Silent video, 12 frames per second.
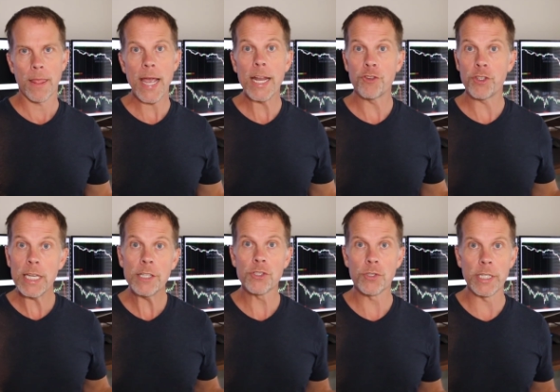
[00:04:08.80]

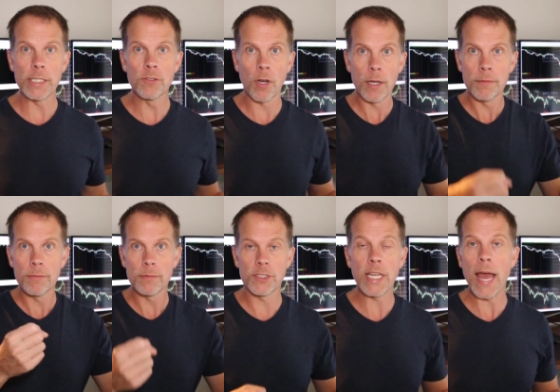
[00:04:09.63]
HD screens
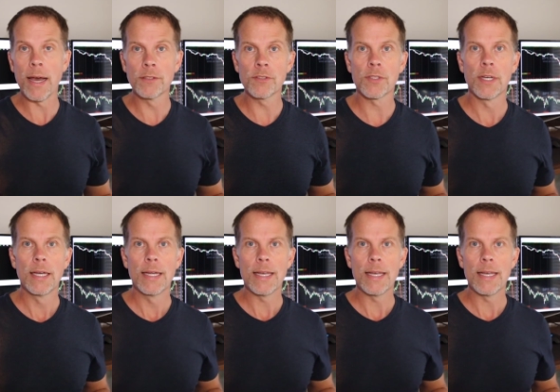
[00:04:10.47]
on stands